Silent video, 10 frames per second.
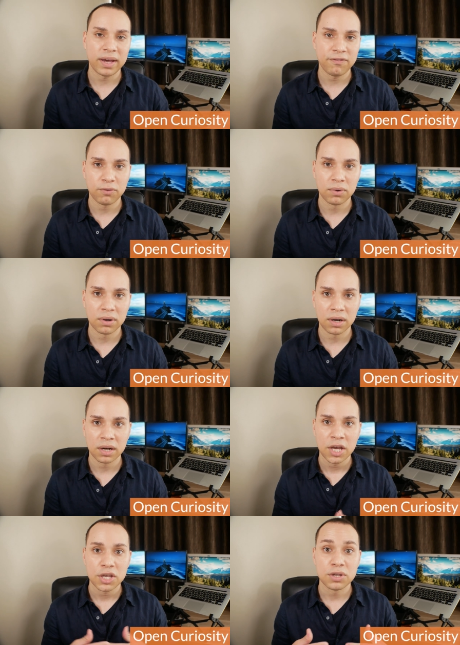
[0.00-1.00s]
way
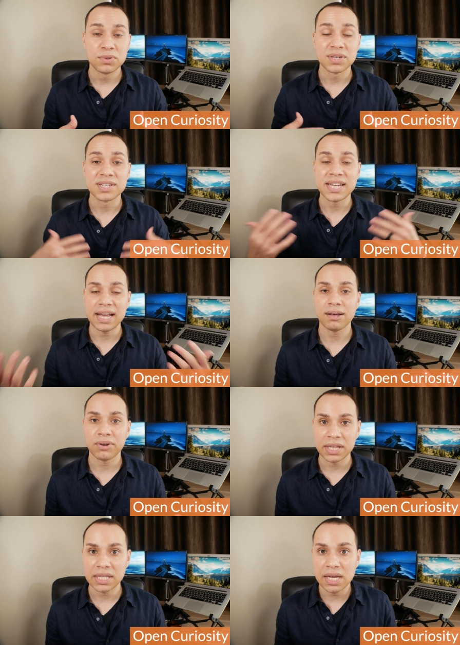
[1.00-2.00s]
for you to stand
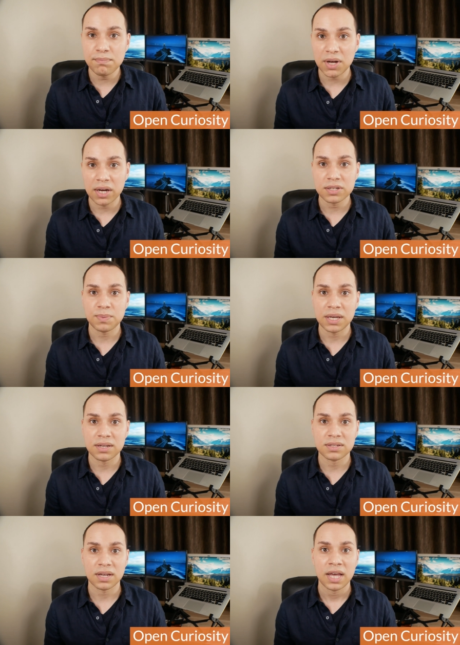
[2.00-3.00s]
out in the the inbox
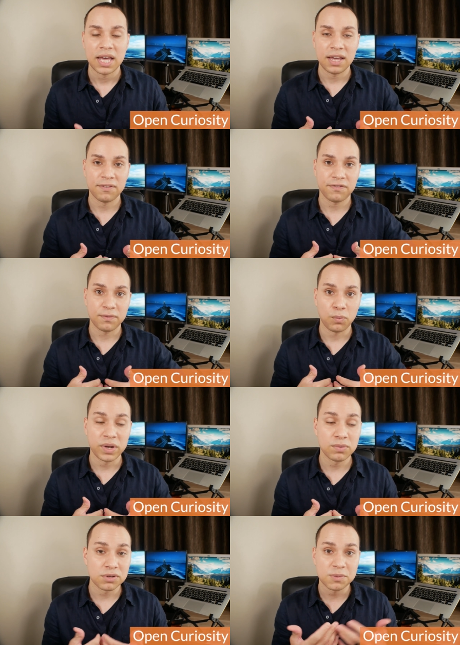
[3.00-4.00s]
because if
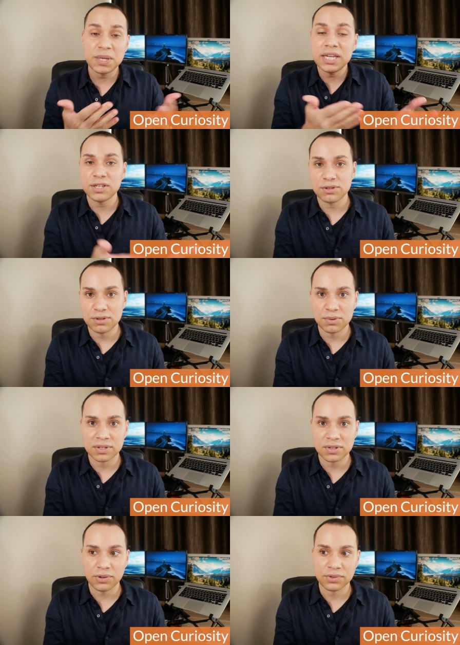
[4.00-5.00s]
we were speaking to new
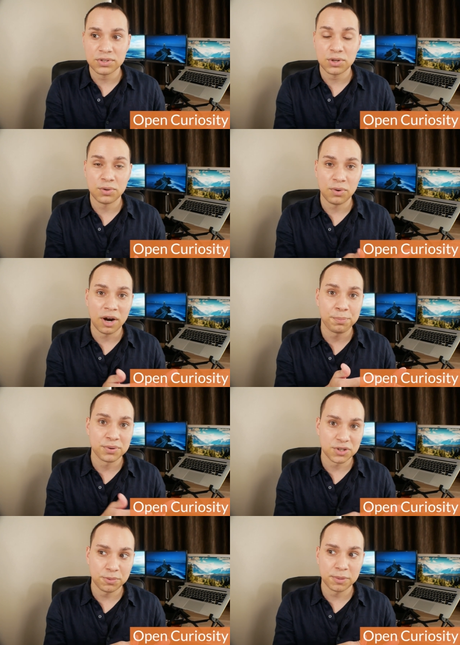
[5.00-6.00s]
consultants who are
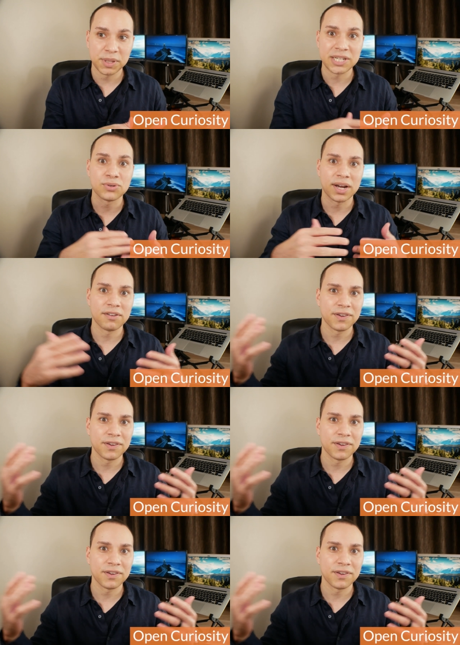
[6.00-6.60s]
presumably trying to